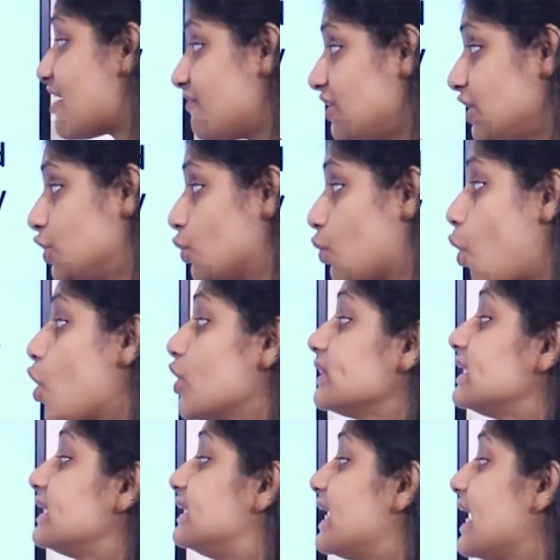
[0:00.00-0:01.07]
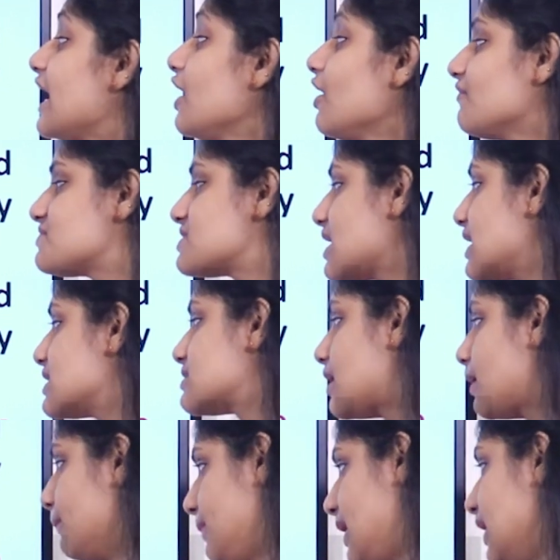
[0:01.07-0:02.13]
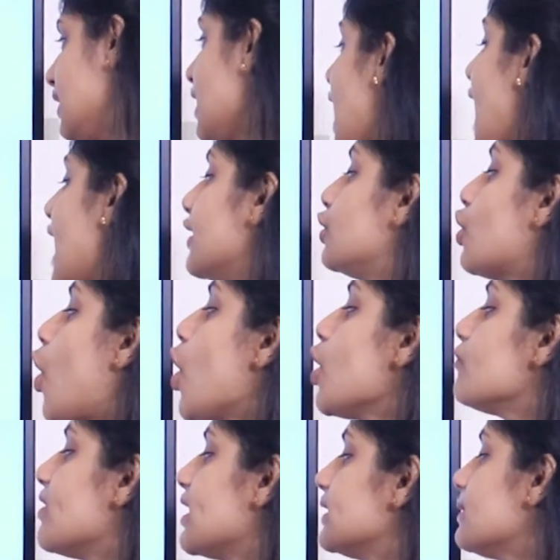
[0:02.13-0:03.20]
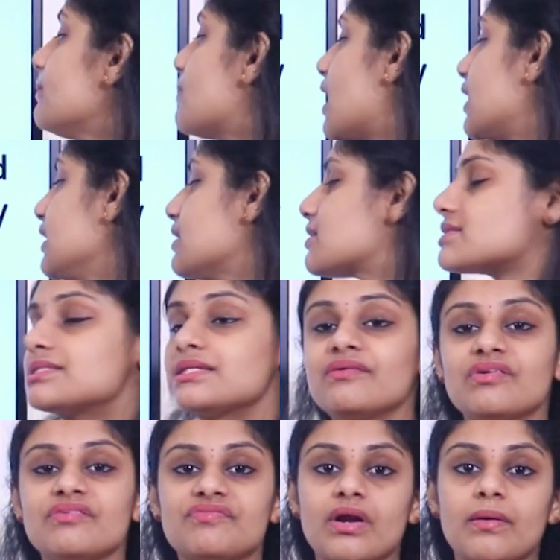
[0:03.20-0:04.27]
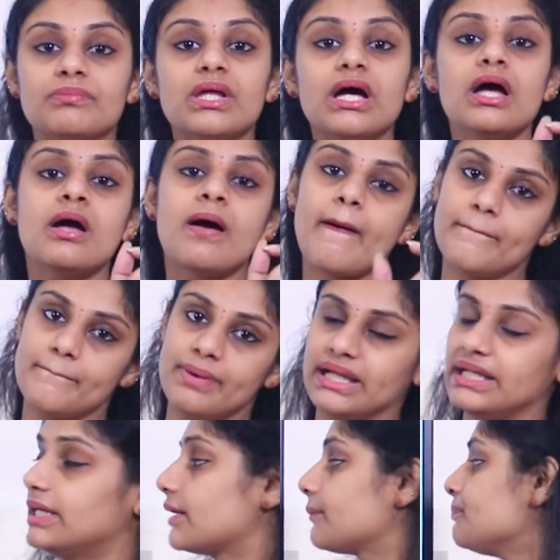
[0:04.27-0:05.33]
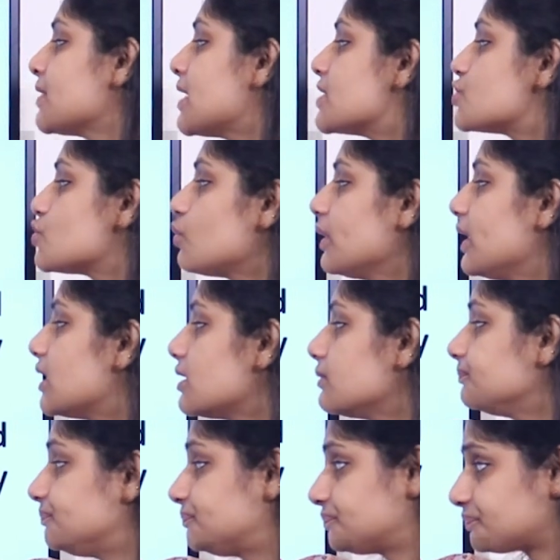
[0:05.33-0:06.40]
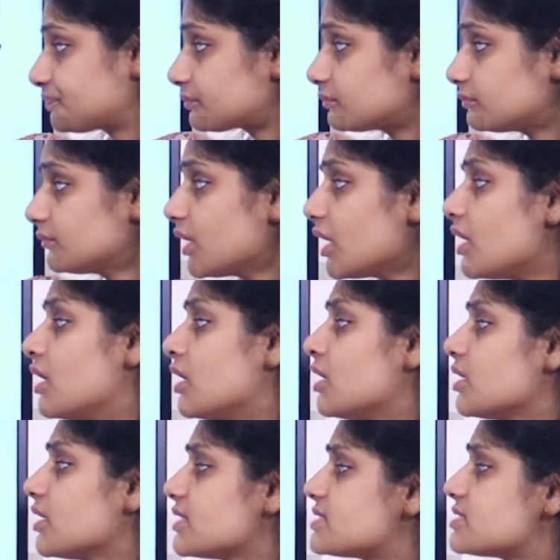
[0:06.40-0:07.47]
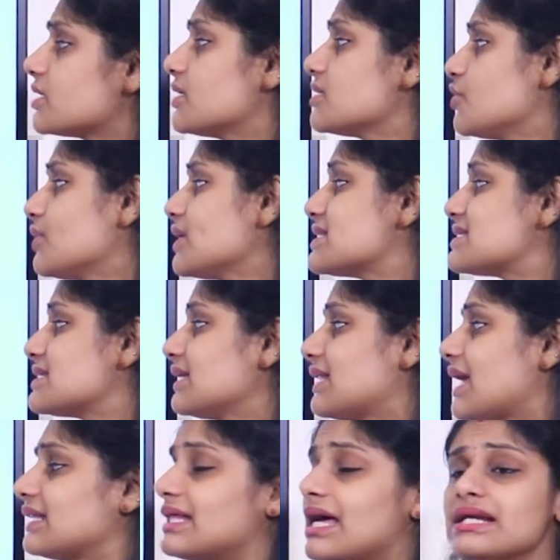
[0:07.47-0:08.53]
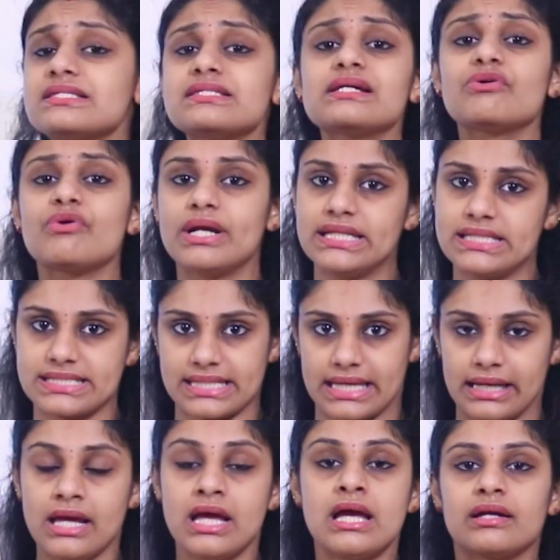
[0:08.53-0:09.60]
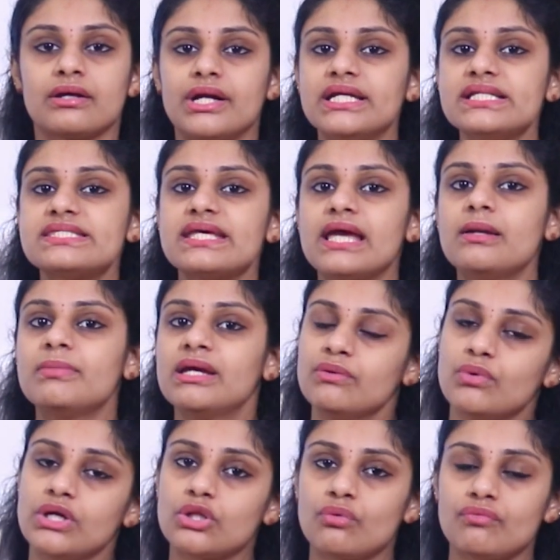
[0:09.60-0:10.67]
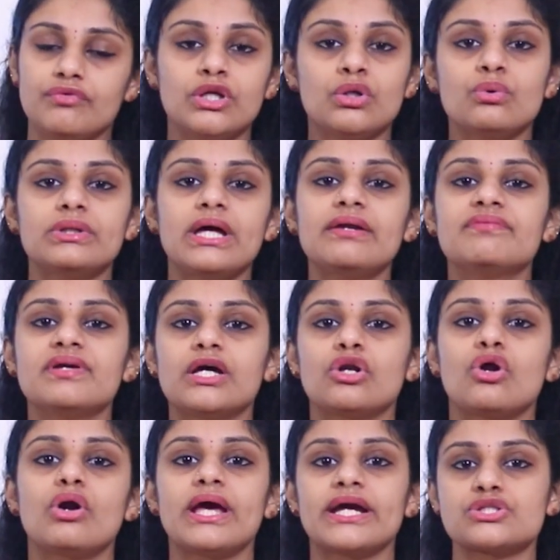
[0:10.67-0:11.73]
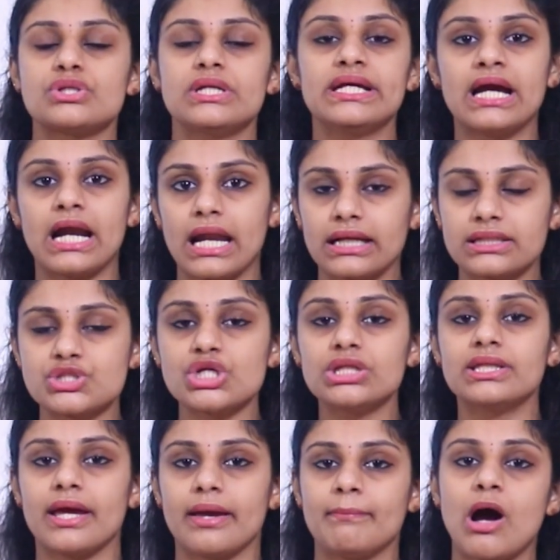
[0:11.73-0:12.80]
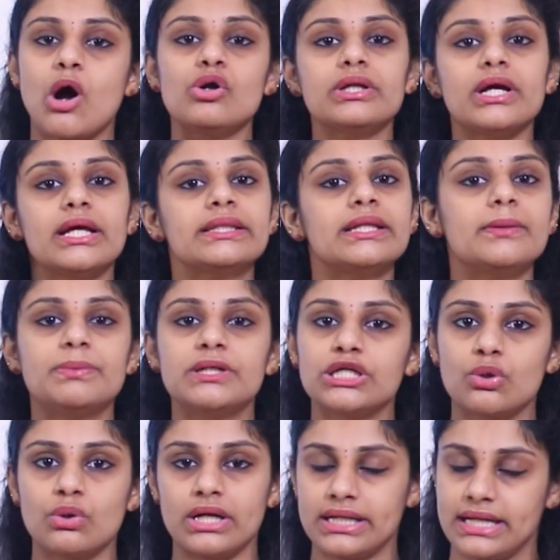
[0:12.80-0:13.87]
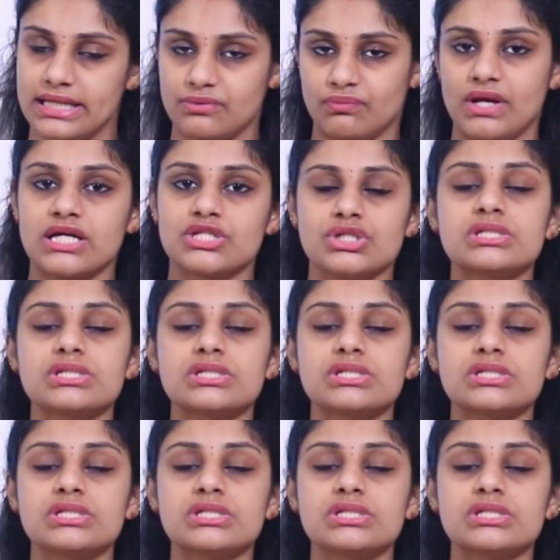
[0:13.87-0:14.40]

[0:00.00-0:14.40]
revenue on the day of sales are made, and not when the money received from the buyer. So here you can see that there is a credit sale. Credit sale means we know that we are not actually collecting the amount in that particular date. We are